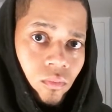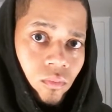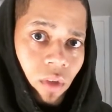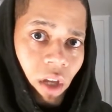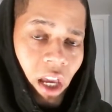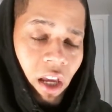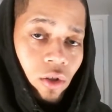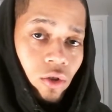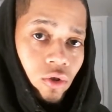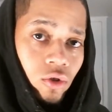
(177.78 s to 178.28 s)

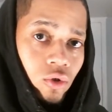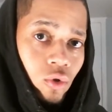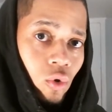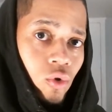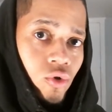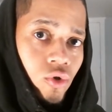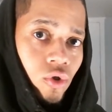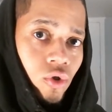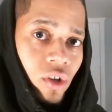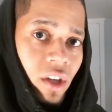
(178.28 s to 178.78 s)
And a
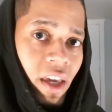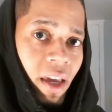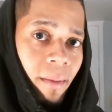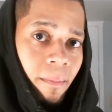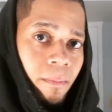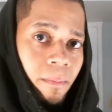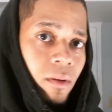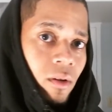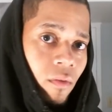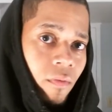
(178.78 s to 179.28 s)
soldier can't
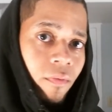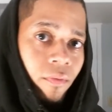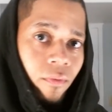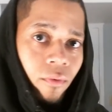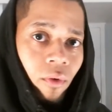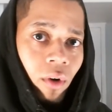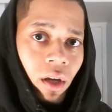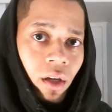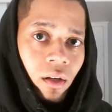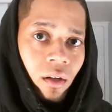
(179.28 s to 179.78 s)
be
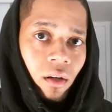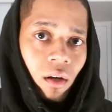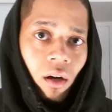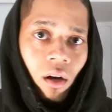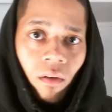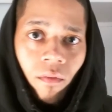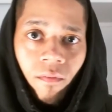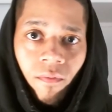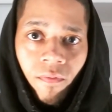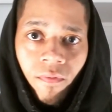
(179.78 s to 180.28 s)
afraid
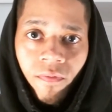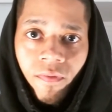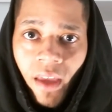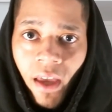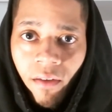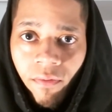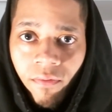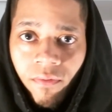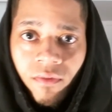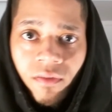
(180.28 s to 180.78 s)
of
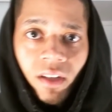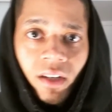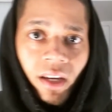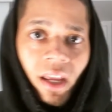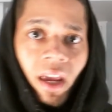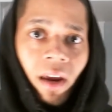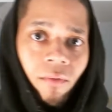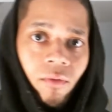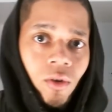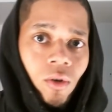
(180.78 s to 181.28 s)
death
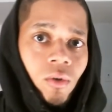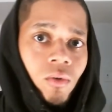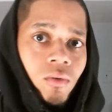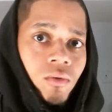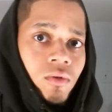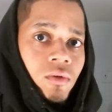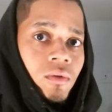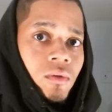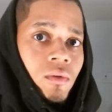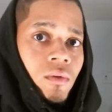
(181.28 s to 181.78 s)

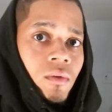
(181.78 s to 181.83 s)
scenarios.